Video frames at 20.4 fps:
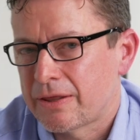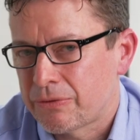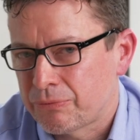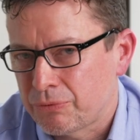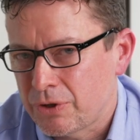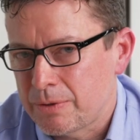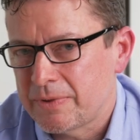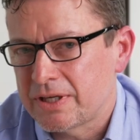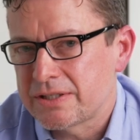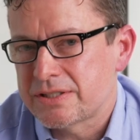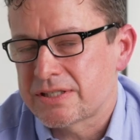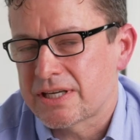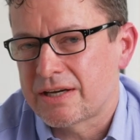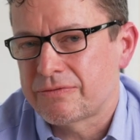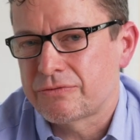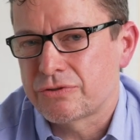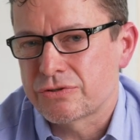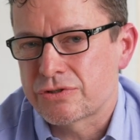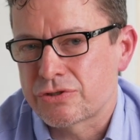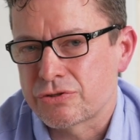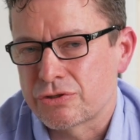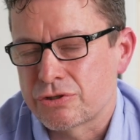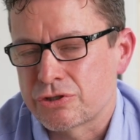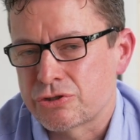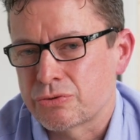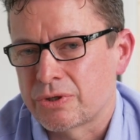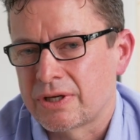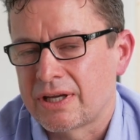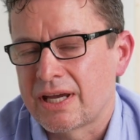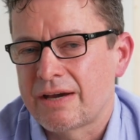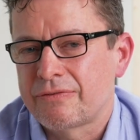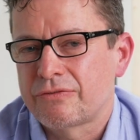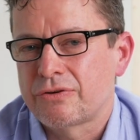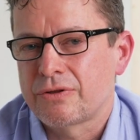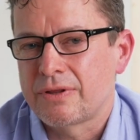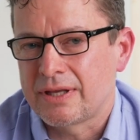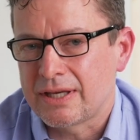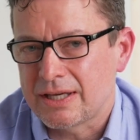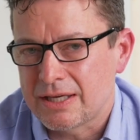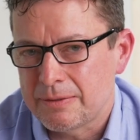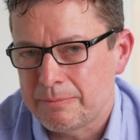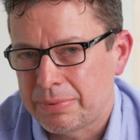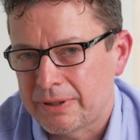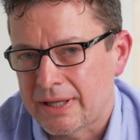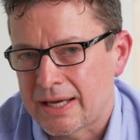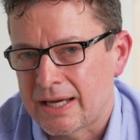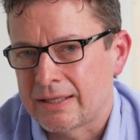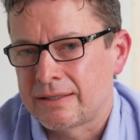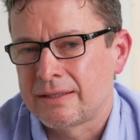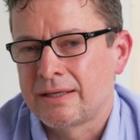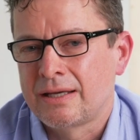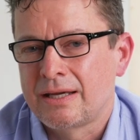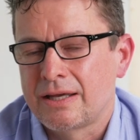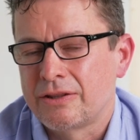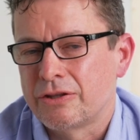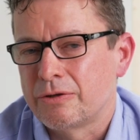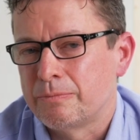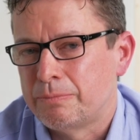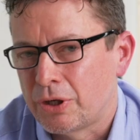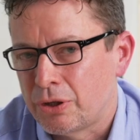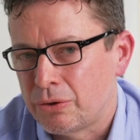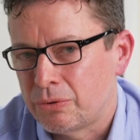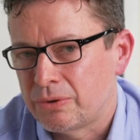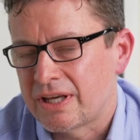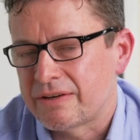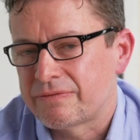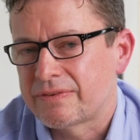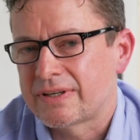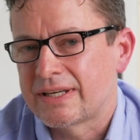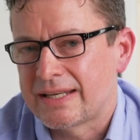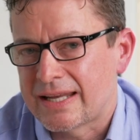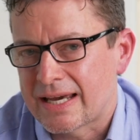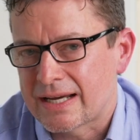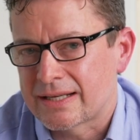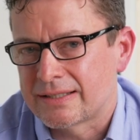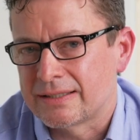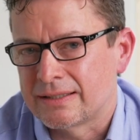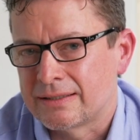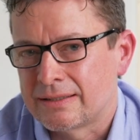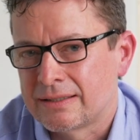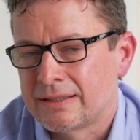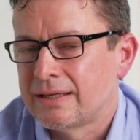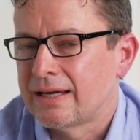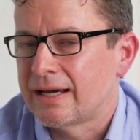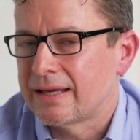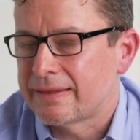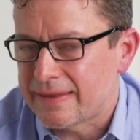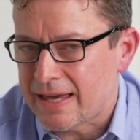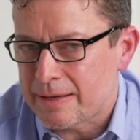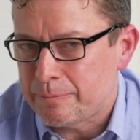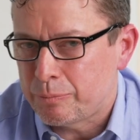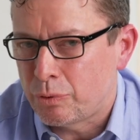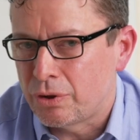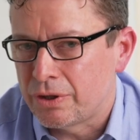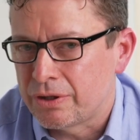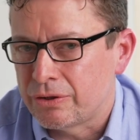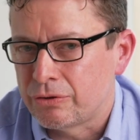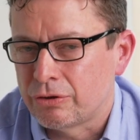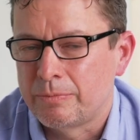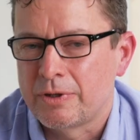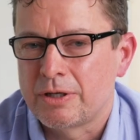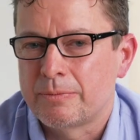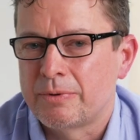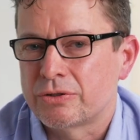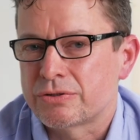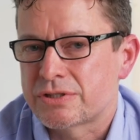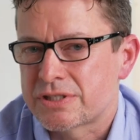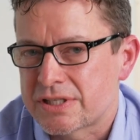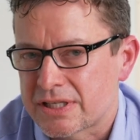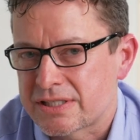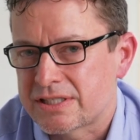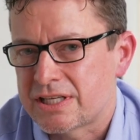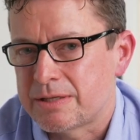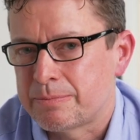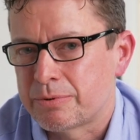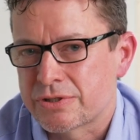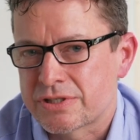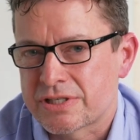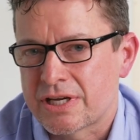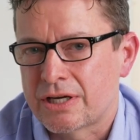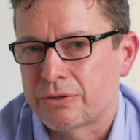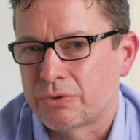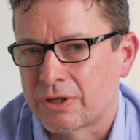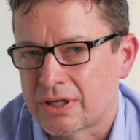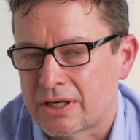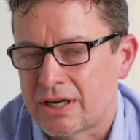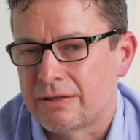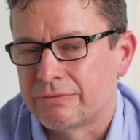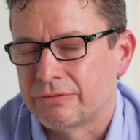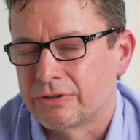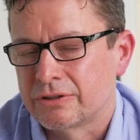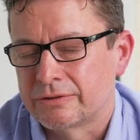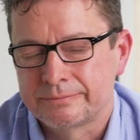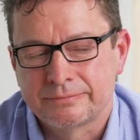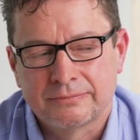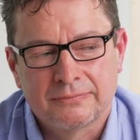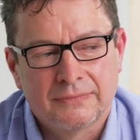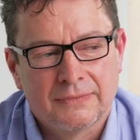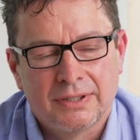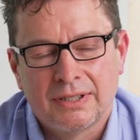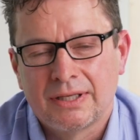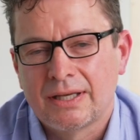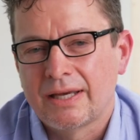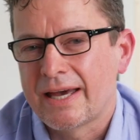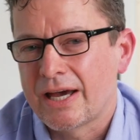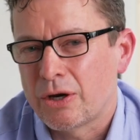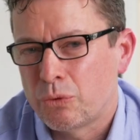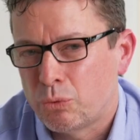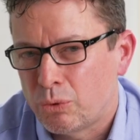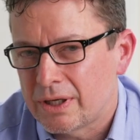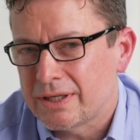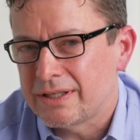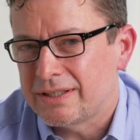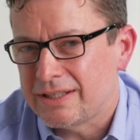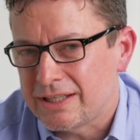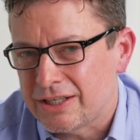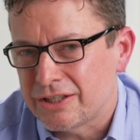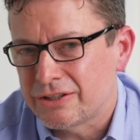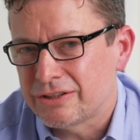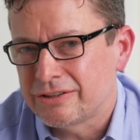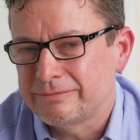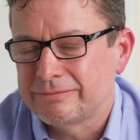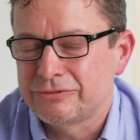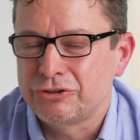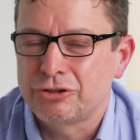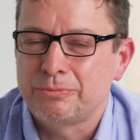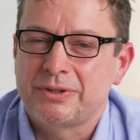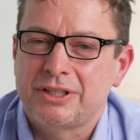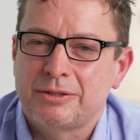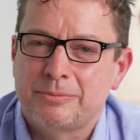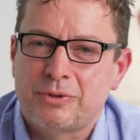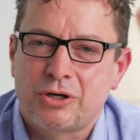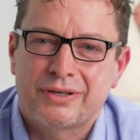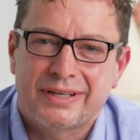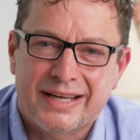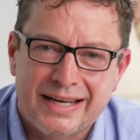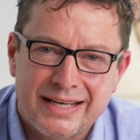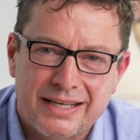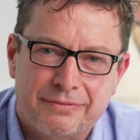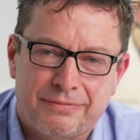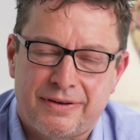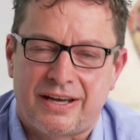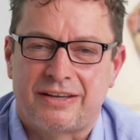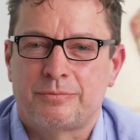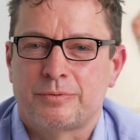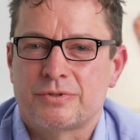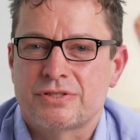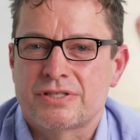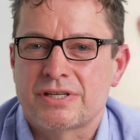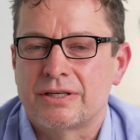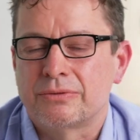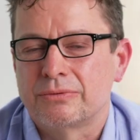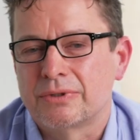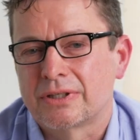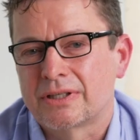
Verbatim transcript: three months after surgery, after the implant and the bone have connected, at that point you'll be about 60% recovered. At one year, you'll be about 95%